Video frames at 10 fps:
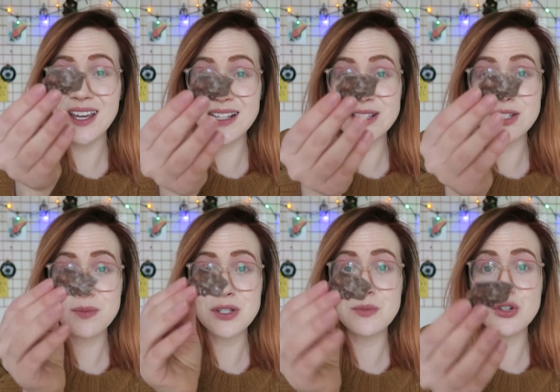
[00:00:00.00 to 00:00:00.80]
It's
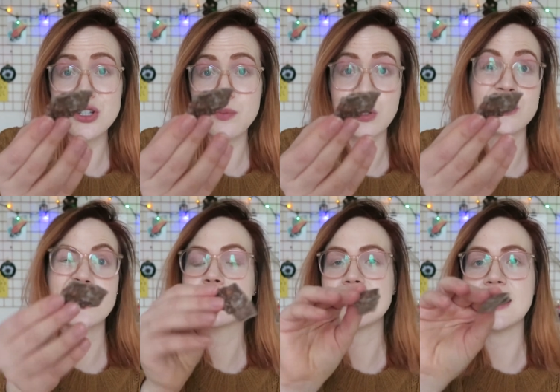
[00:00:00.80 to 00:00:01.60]
super smooshed, but you
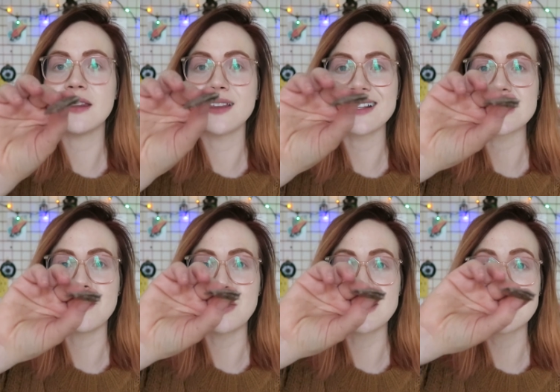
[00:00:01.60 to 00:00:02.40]
can see that
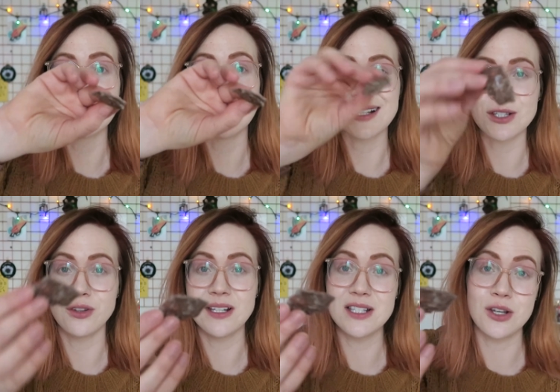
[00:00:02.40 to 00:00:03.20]
it's still like
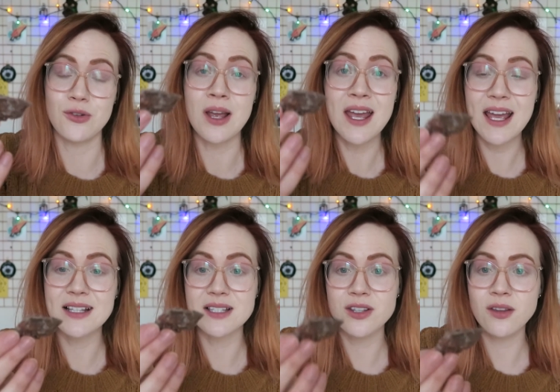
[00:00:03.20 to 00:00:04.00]
solid, so
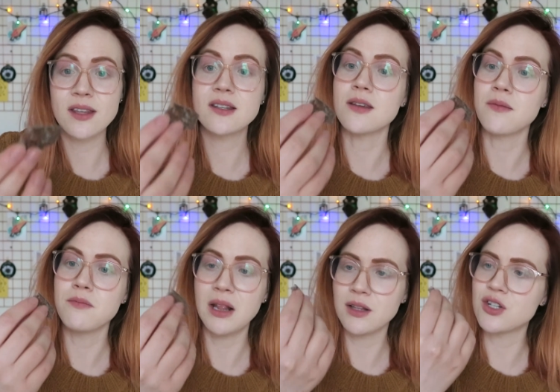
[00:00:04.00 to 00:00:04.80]
it's a solid
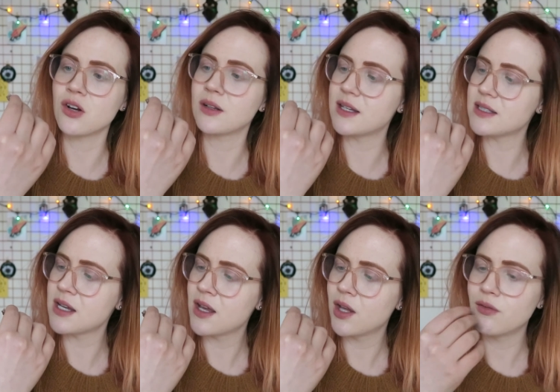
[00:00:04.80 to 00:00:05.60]
milk
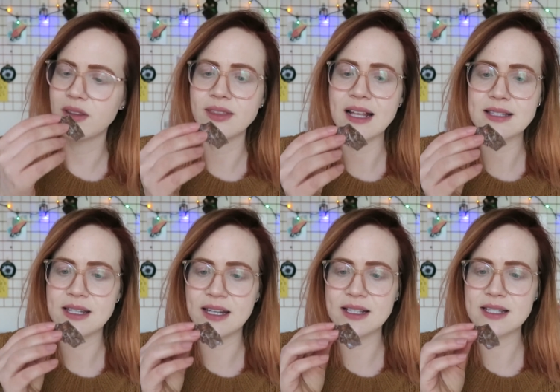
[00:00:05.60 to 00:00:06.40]
chocolate with
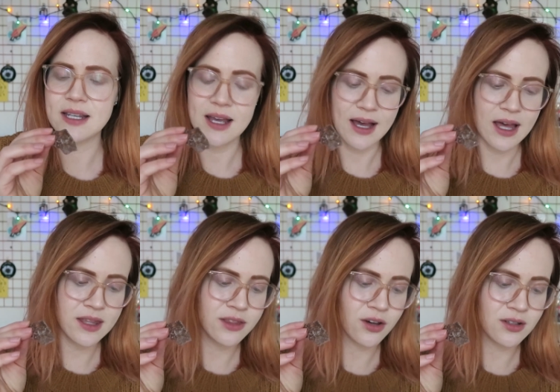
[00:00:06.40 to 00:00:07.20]
nuts in it.
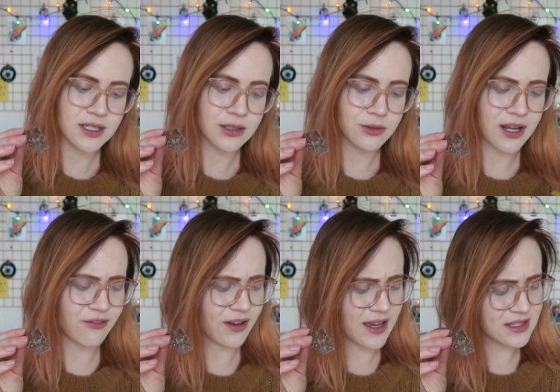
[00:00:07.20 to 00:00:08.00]
I thought it would
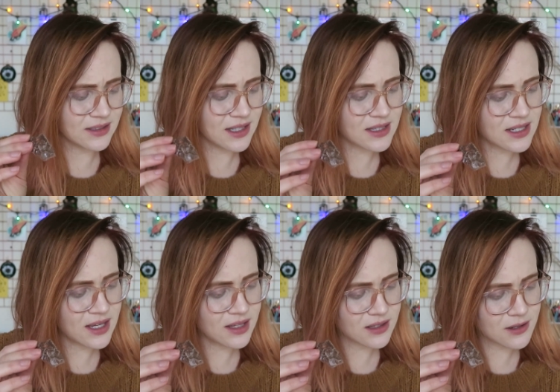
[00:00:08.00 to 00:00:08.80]
have hazelnuts in
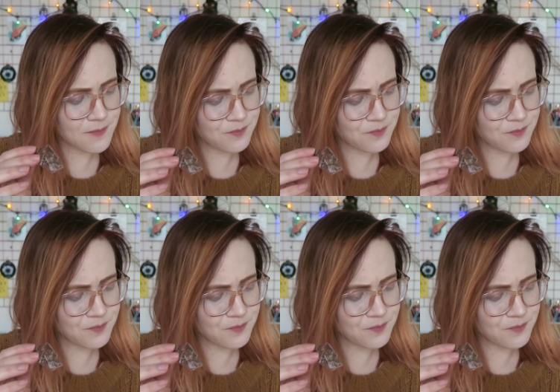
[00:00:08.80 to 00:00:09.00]
it,